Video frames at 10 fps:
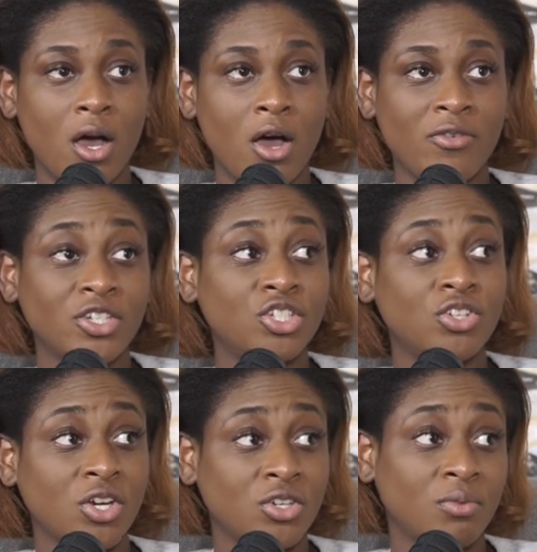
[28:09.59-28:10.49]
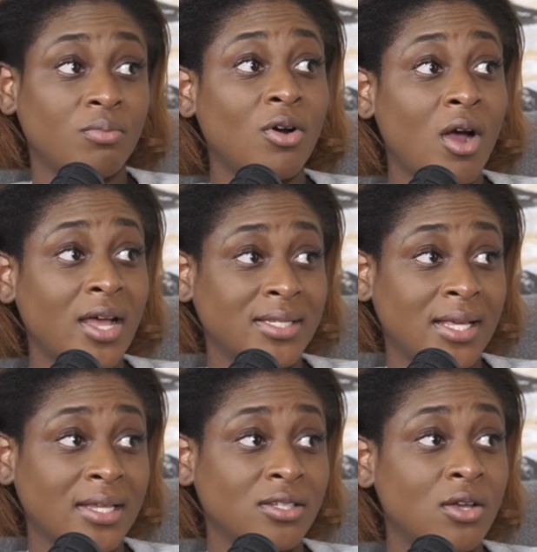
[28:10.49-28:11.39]
of a structured
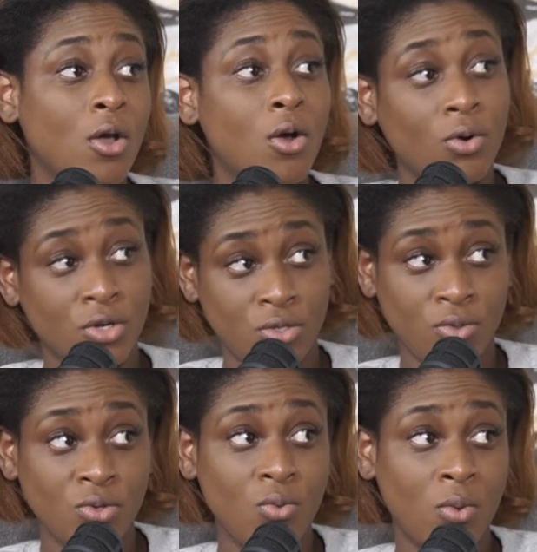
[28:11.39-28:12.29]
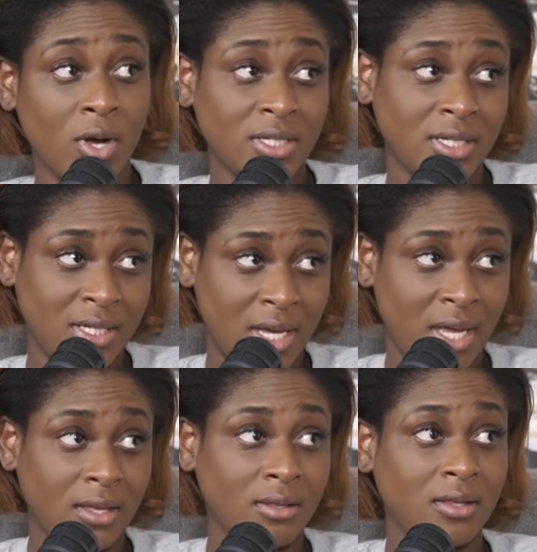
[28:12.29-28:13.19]
process or do you want to
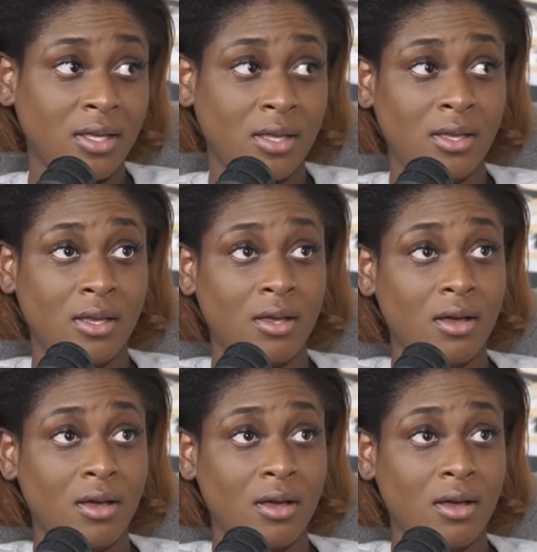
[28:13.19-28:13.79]
take the